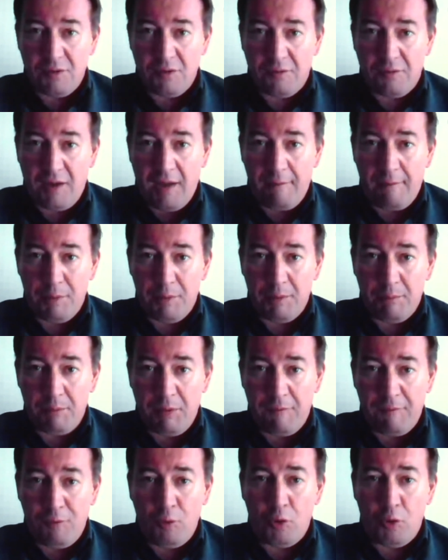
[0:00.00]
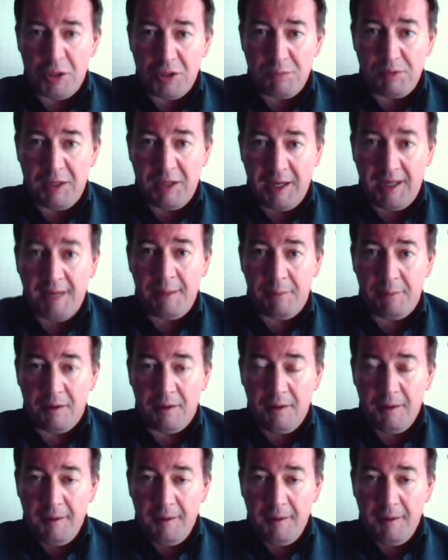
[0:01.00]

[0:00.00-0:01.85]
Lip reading: of government before this became an